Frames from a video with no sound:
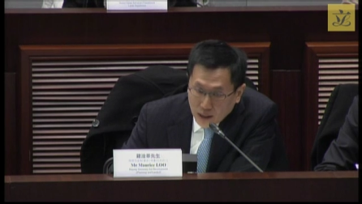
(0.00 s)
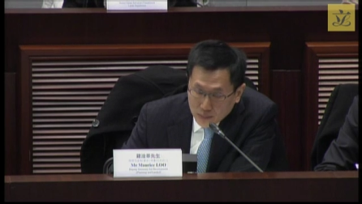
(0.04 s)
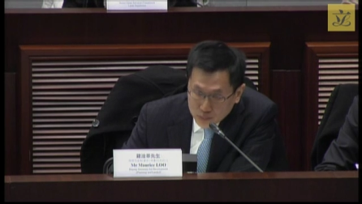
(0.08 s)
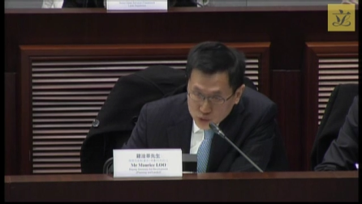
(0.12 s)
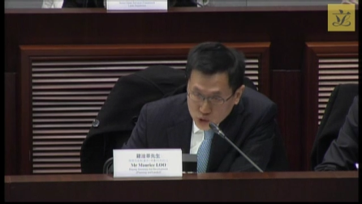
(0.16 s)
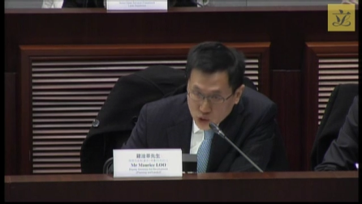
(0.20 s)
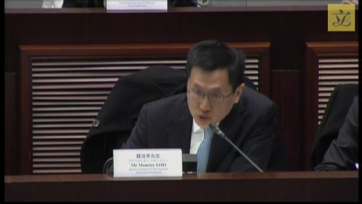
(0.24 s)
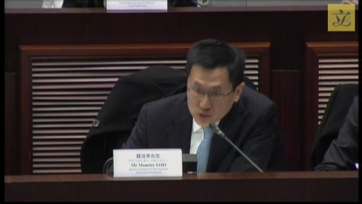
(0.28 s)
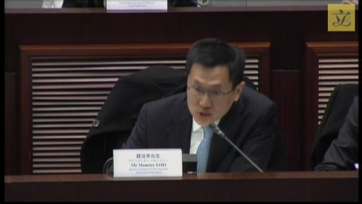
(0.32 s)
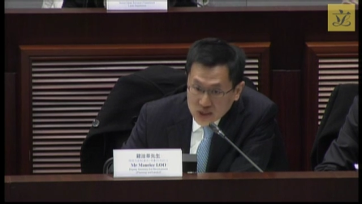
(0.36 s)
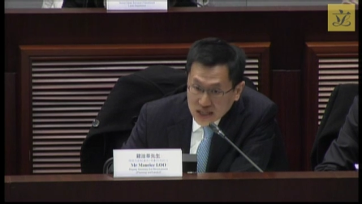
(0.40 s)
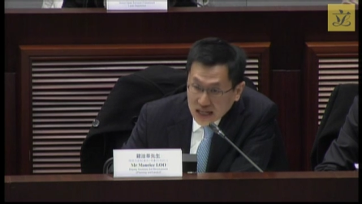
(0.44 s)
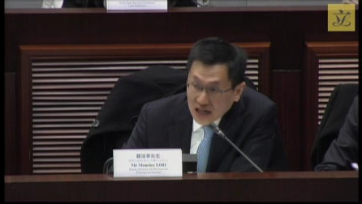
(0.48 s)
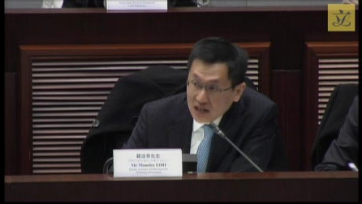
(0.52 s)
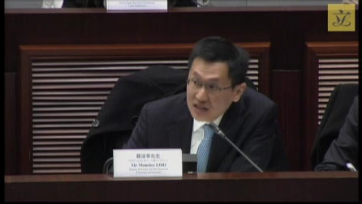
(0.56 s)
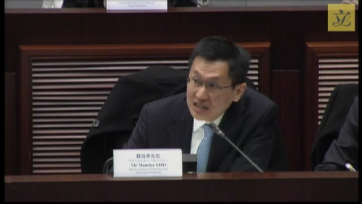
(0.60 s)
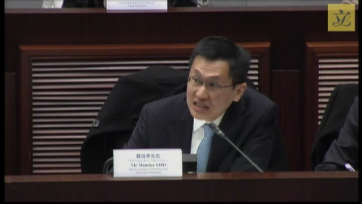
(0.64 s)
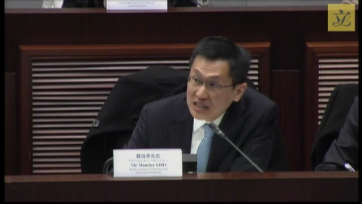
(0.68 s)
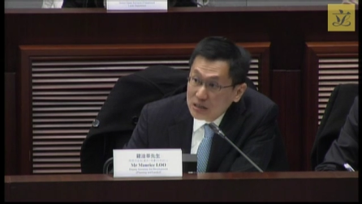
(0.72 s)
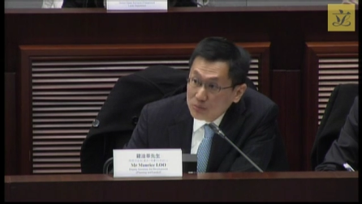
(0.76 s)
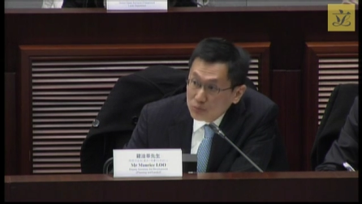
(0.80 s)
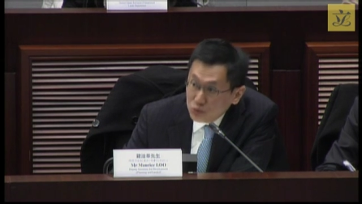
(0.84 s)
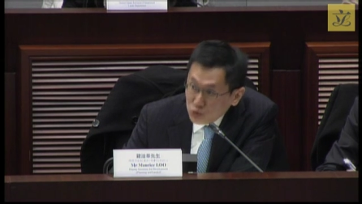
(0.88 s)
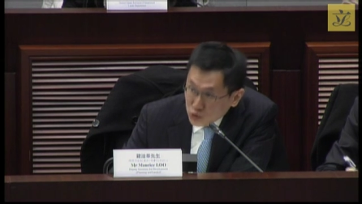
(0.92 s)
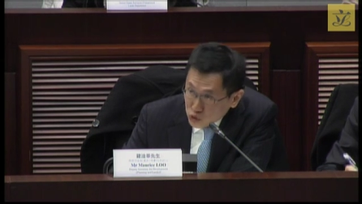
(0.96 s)
and the
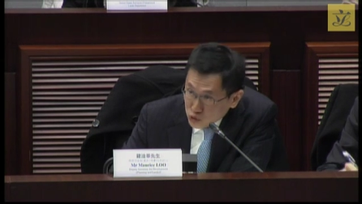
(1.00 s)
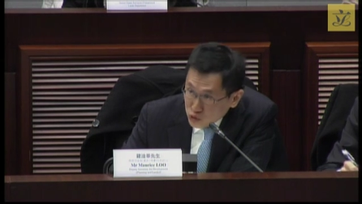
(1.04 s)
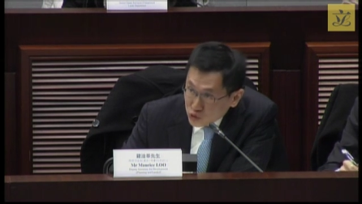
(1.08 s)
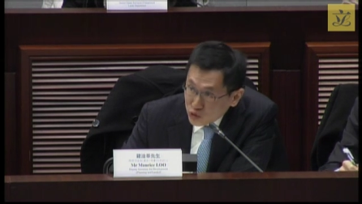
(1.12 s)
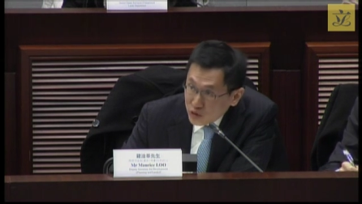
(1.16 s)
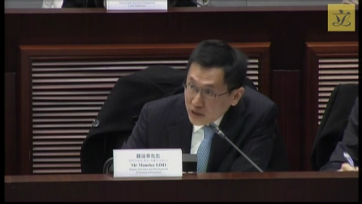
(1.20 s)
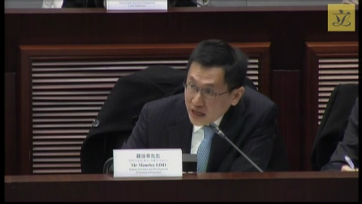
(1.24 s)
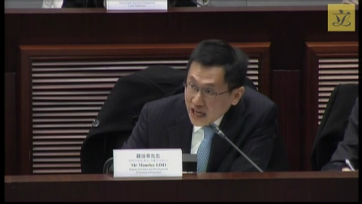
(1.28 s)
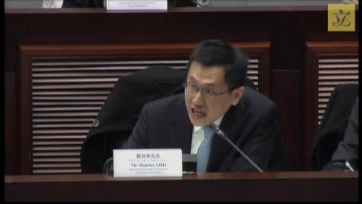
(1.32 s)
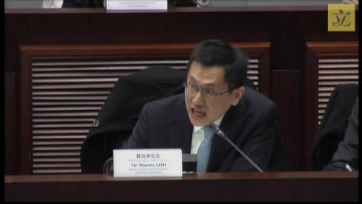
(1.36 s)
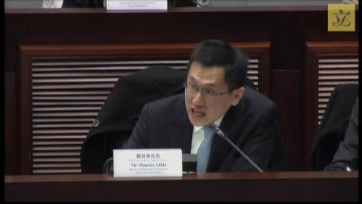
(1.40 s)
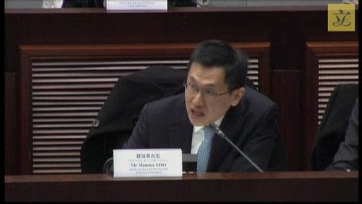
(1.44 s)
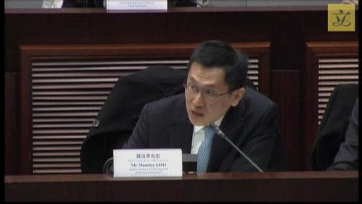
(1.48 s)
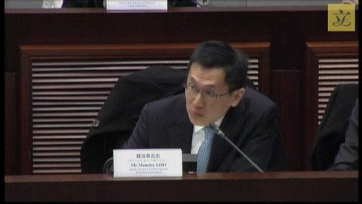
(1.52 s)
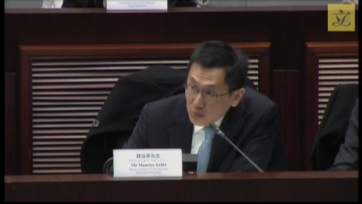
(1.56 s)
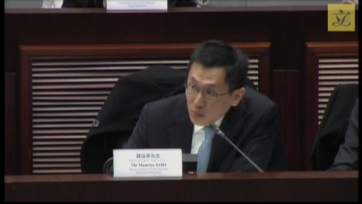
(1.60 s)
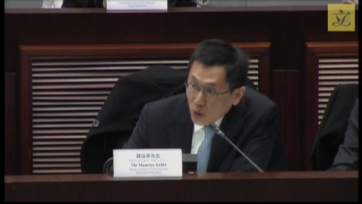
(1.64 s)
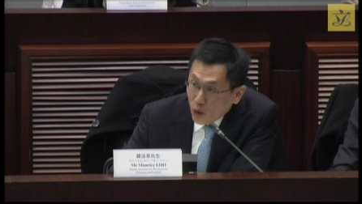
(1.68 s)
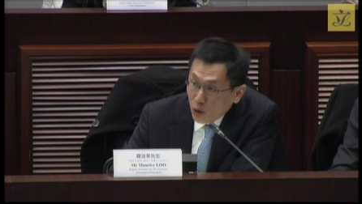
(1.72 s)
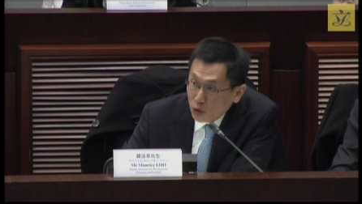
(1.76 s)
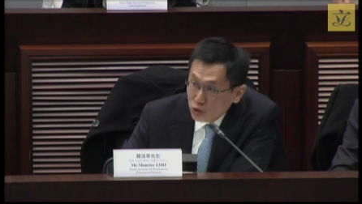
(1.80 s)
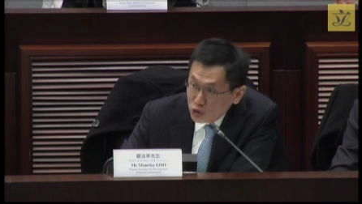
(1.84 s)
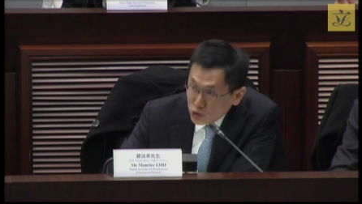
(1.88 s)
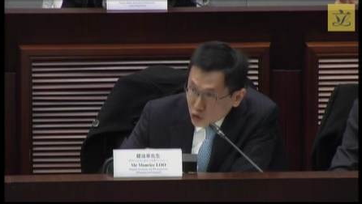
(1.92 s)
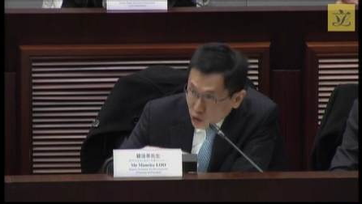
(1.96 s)
remaining two-thirds
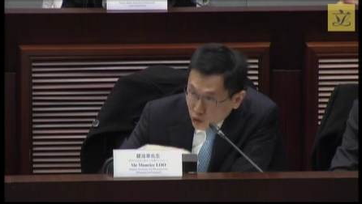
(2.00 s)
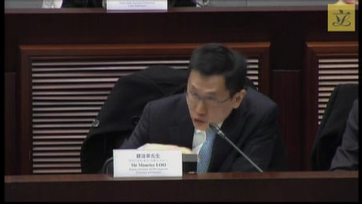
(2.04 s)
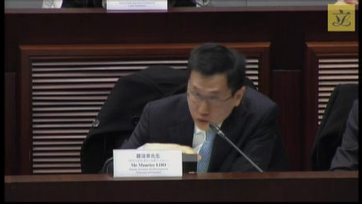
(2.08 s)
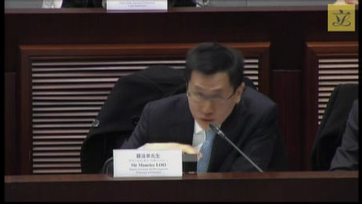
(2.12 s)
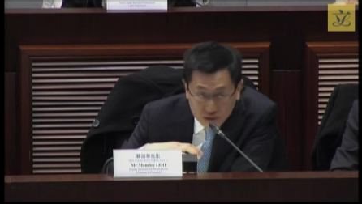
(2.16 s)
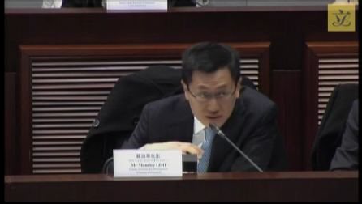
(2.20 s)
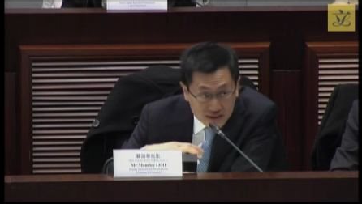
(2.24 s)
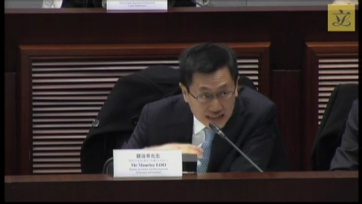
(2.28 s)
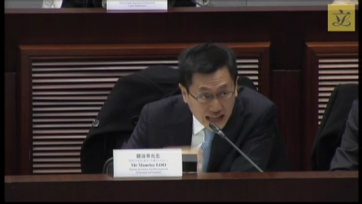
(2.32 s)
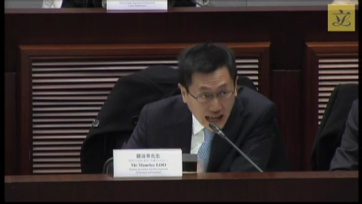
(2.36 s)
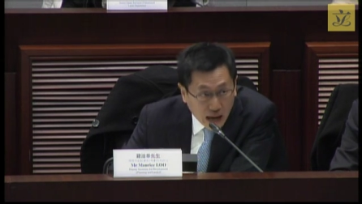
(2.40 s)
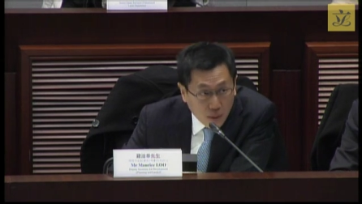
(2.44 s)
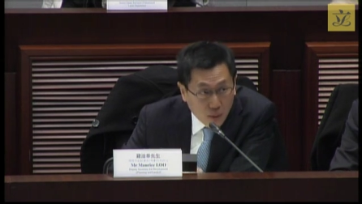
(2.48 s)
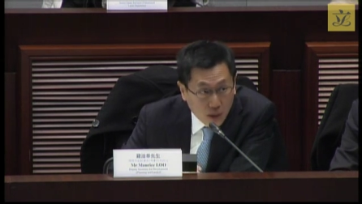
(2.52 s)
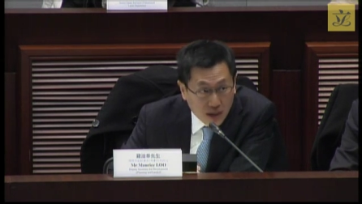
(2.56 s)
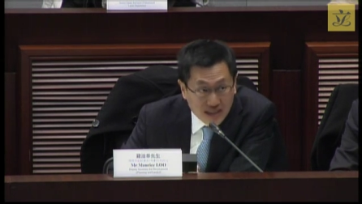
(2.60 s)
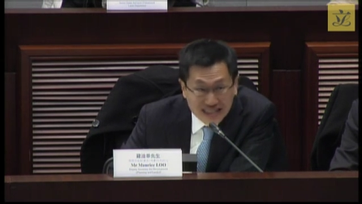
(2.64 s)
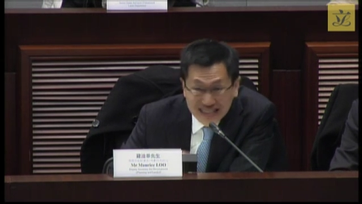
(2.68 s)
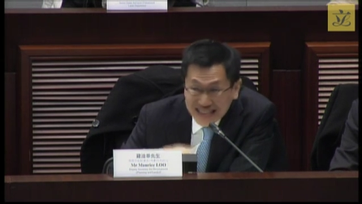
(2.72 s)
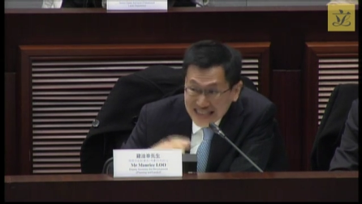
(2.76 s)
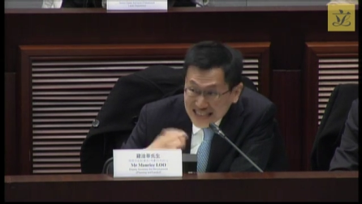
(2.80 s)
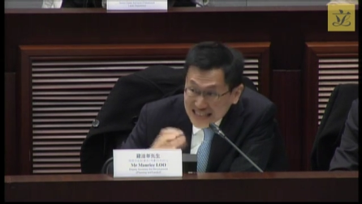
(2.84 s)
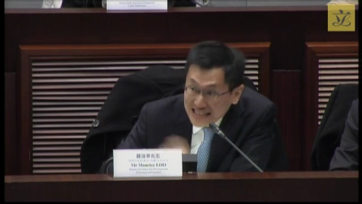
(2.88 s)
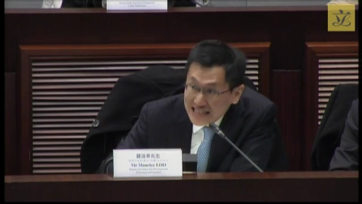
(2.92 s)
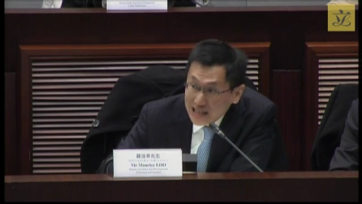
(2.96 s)
outstanding premium owed to the
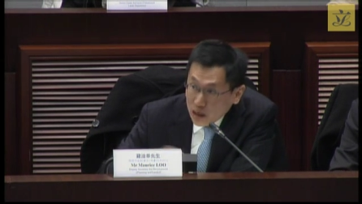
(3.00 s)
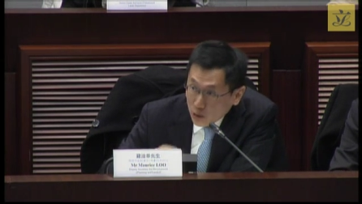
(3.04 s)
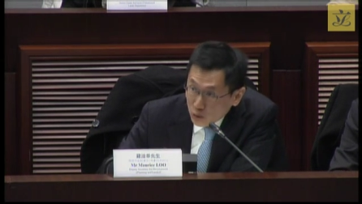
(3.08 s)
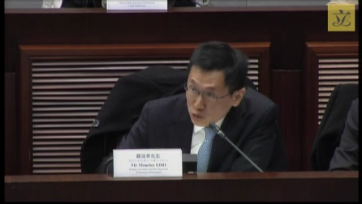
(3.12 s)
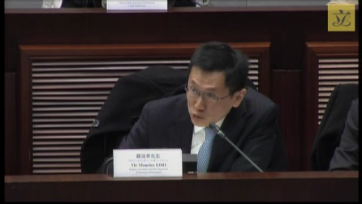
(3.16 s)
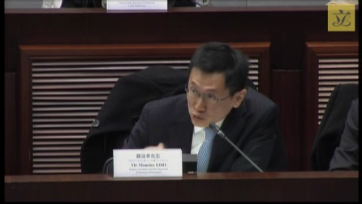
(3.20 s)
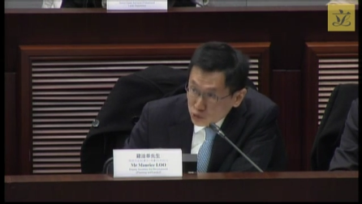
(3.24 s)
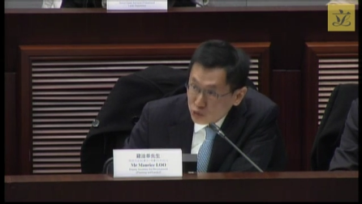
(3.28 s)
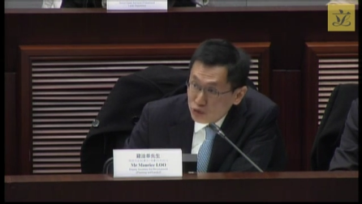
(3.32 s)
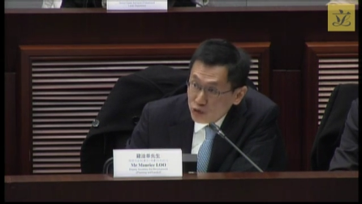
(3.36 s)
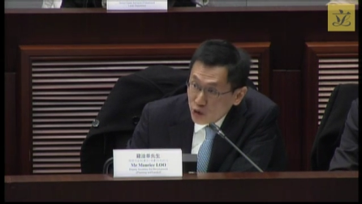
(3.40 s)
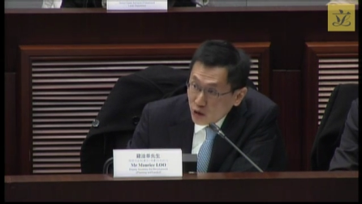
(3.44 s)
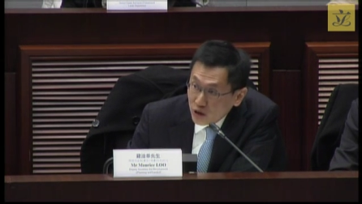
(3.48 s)
government